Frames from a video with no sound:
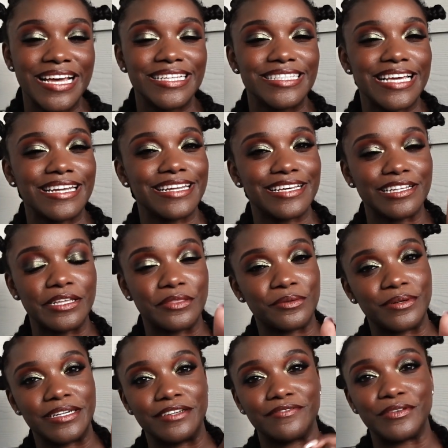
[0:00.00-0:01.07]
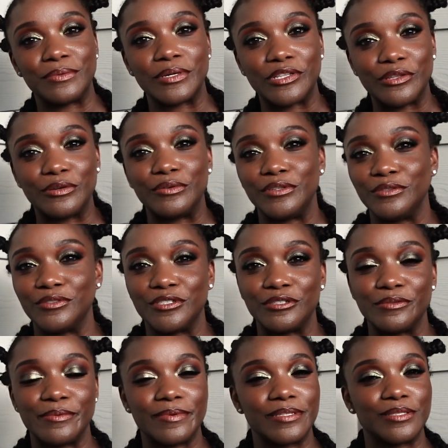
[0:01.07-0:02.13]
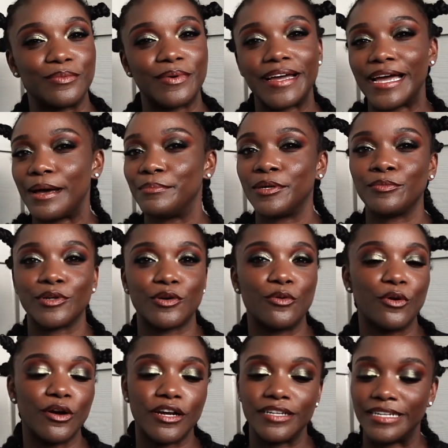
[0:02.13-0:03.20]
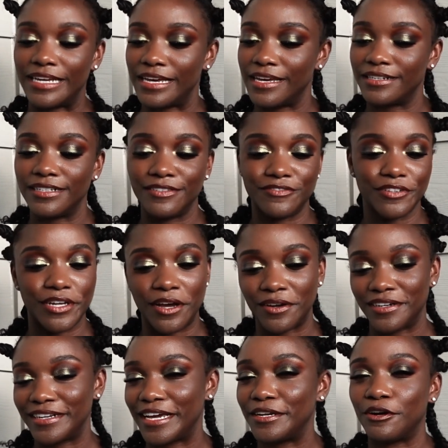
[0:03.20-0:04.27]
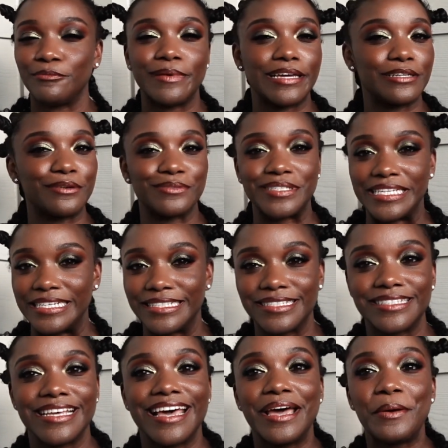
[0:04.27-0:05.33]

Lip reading: Technically 3 if you include YouTube, because the way I've been recording and editing for y'all today don't make no sense.